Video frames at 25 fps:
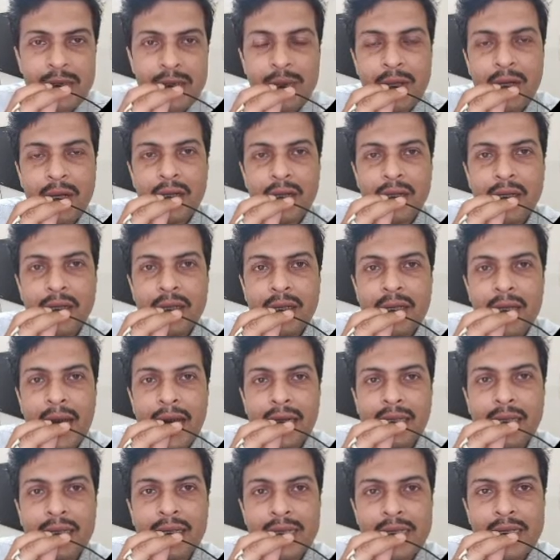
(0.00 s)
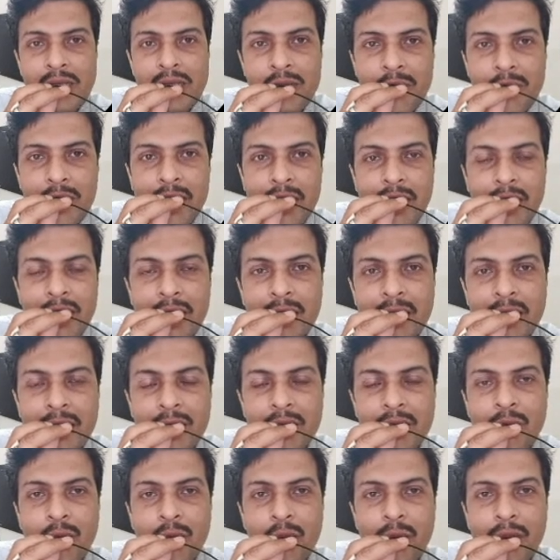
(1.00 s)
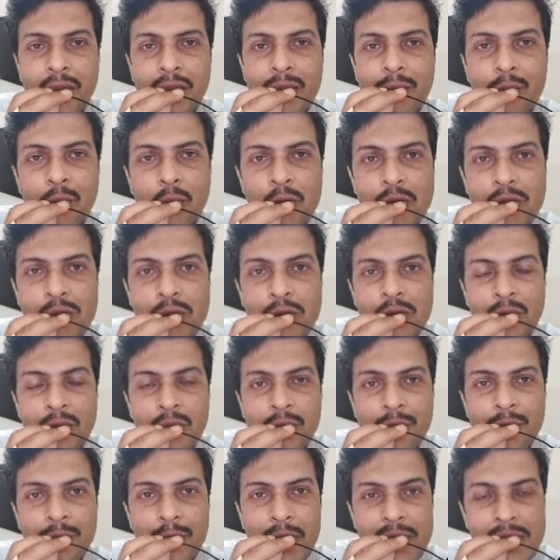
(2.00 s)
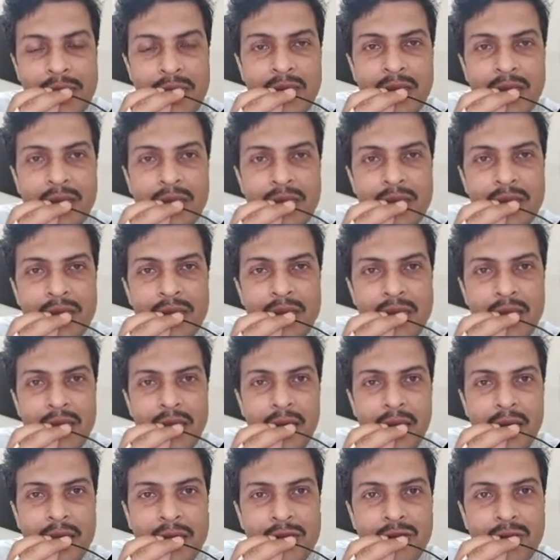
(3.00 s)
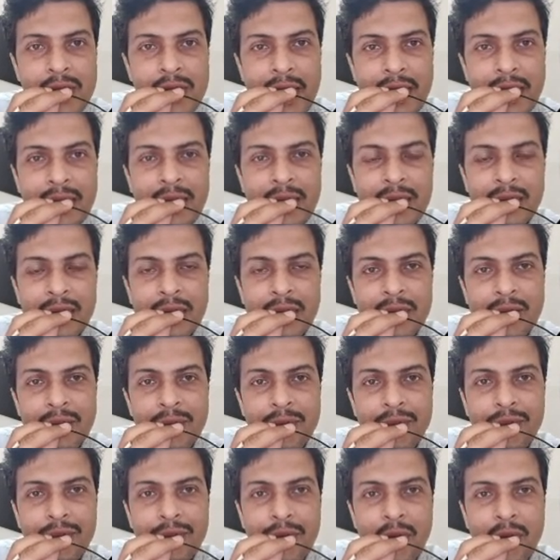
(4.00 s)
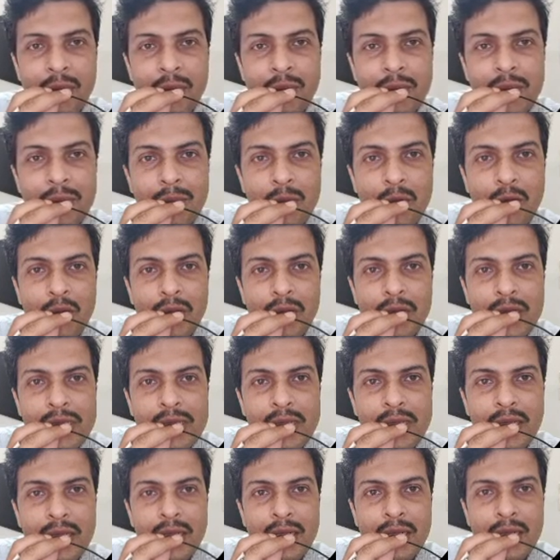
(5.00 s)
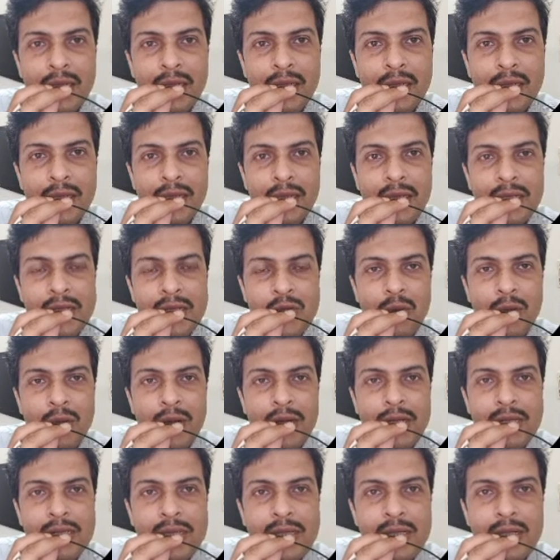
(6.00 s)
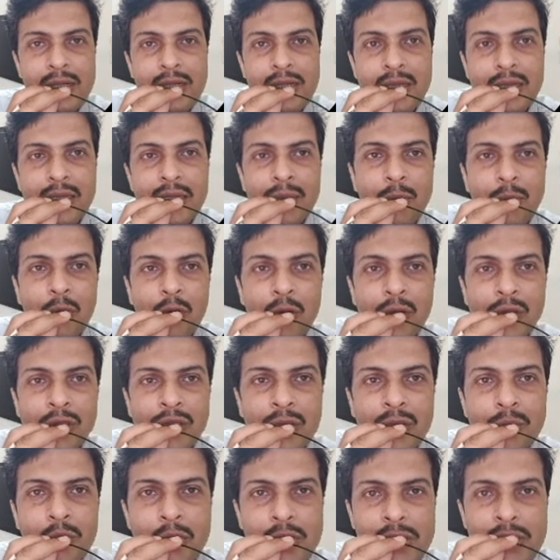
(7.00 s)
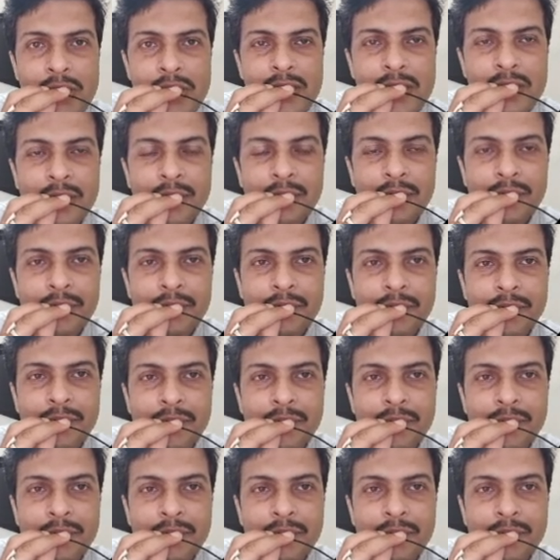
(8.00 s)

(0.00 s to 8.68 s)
Similarly, at the receiving end, when the message is extracted from the modulated signal, it is known as the demodulation process.